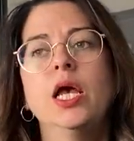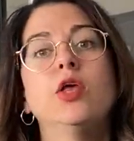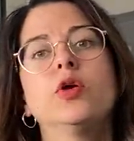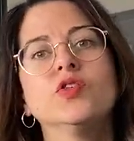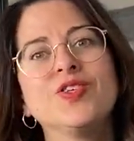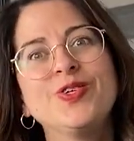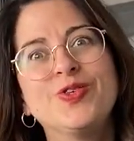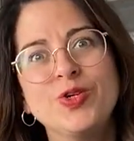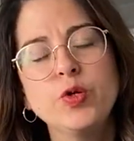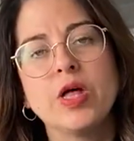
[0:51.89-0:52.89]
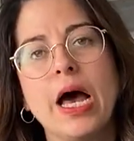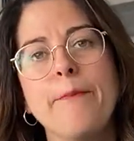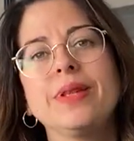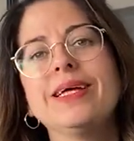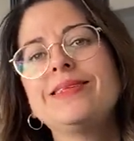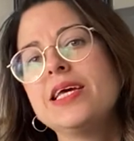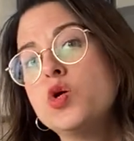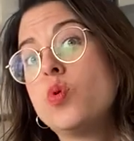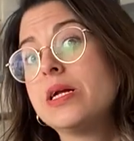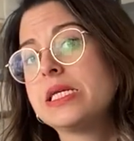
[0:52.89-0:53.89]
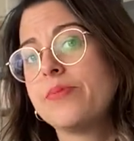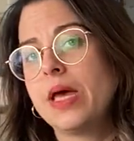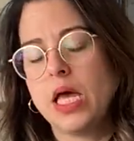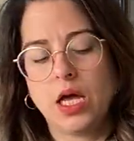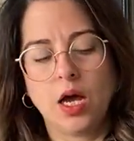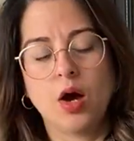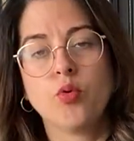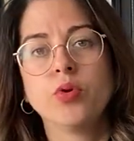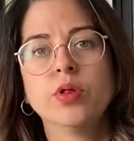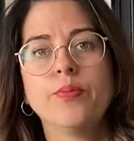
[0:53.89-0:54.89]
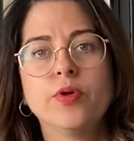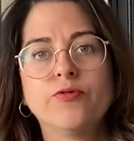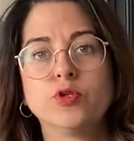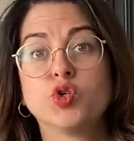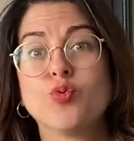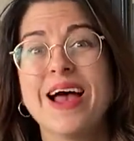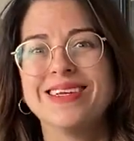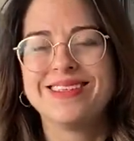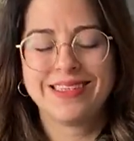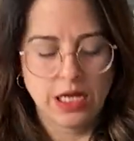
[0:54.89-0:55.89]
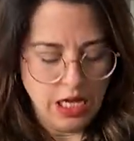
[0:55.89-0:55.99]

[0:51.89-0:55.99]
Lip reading: You can still do that, but let's say you wanted to make a really beautiful dress